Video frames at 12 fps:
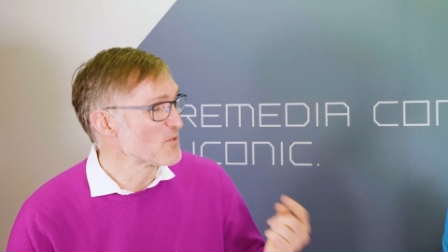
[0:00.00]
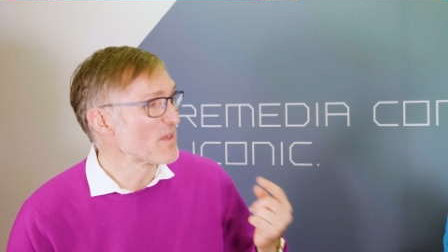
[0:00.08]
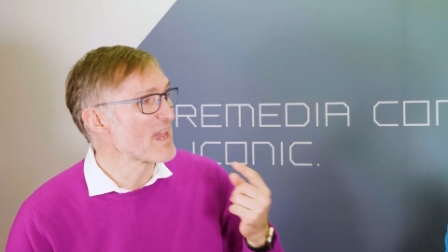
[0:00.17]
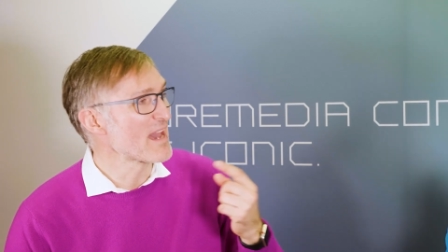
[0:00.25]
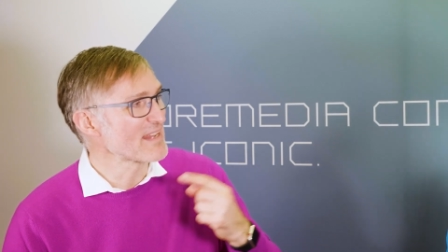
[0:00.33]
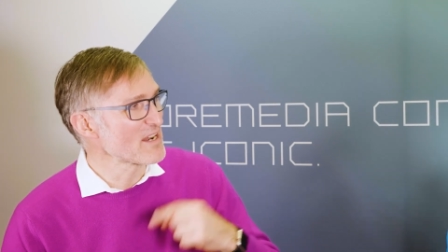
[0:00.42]
So
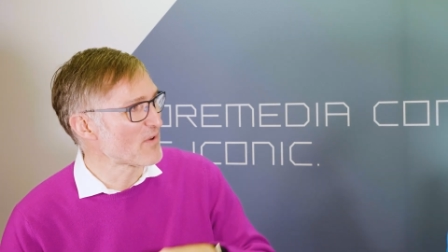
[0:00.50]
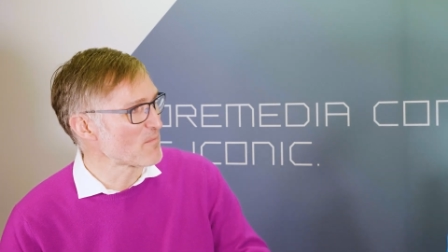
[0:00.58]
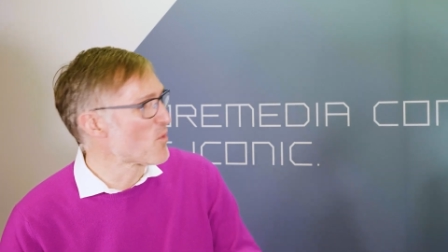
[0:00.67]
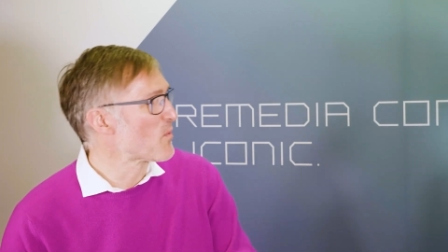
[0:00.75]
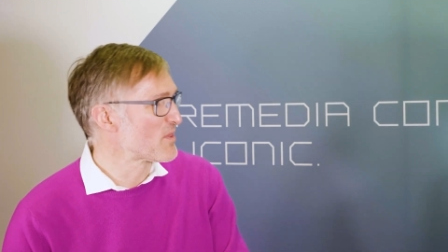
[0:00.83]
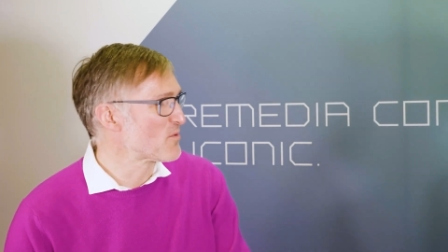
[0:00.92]
they
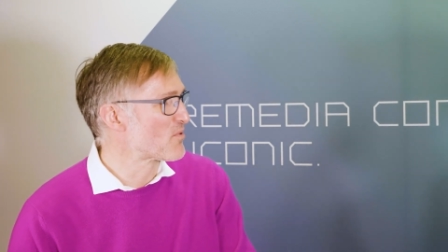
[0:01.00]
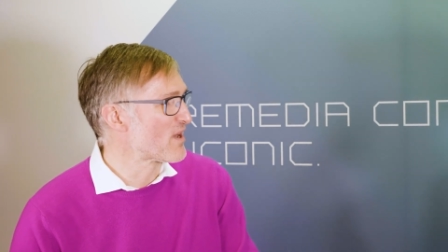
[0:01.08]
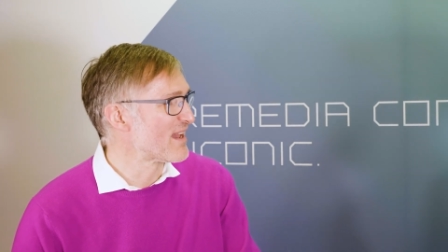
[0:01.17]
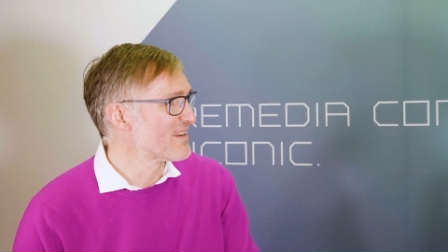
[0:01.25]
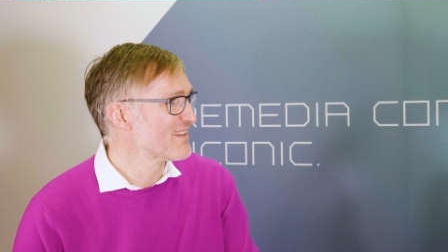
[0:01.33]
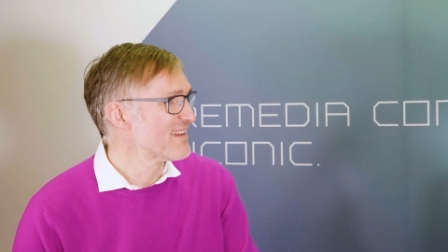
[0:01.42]
identify more with your
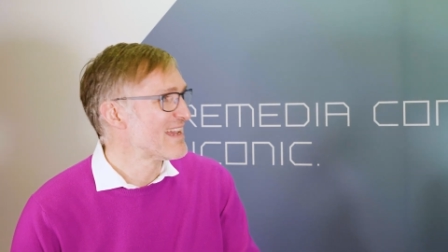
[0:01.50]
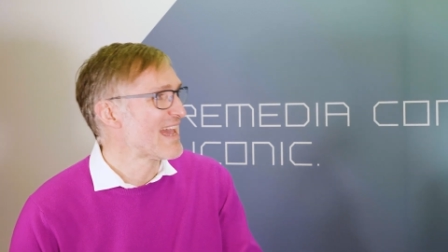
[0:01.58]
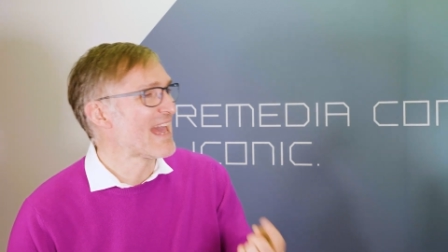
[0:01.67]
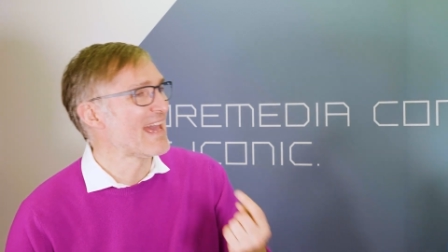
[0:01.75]
brand. Yeah.